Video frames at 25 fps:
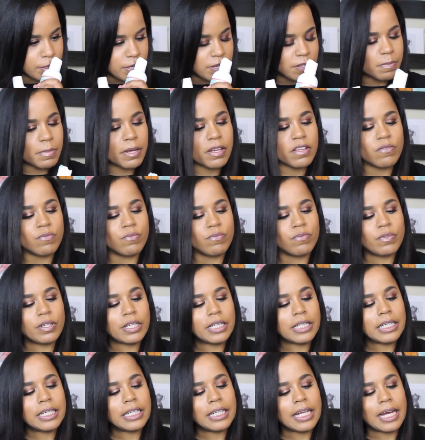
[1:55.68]
It smells
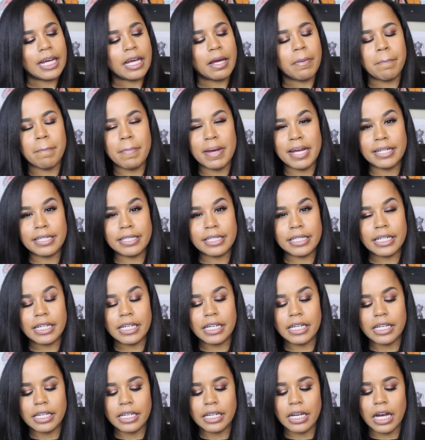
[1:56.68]
really like
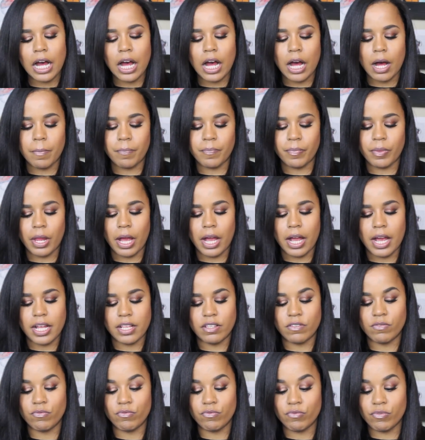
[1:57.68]
minty. Um,
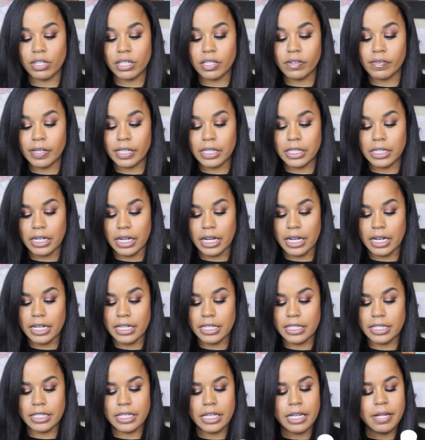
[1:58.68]
it's really, really
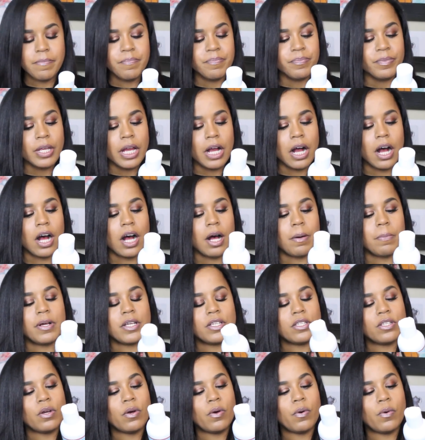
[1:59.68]
nice. Um,
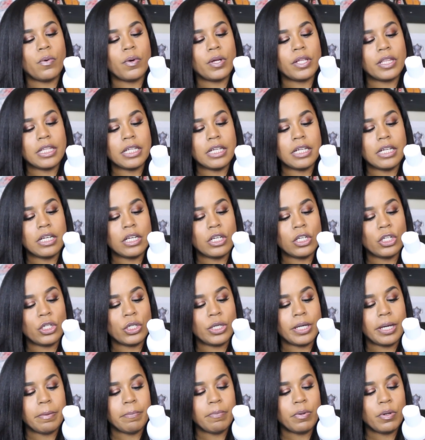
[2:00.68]
so the
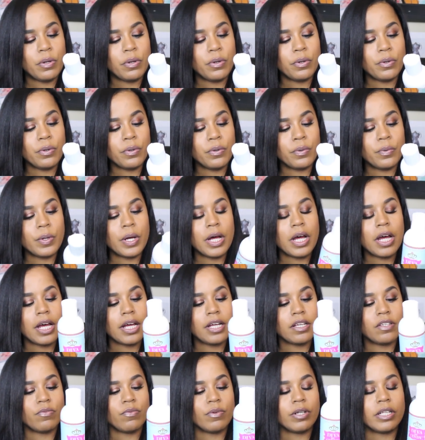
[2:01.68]
shampoo
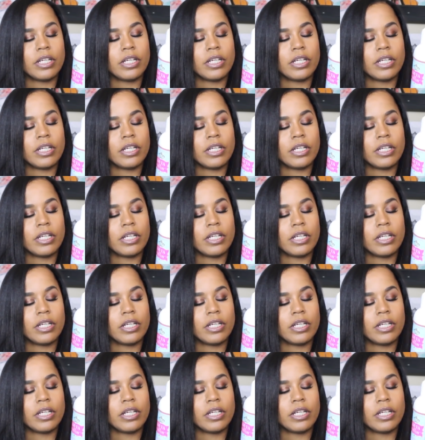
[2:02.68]
is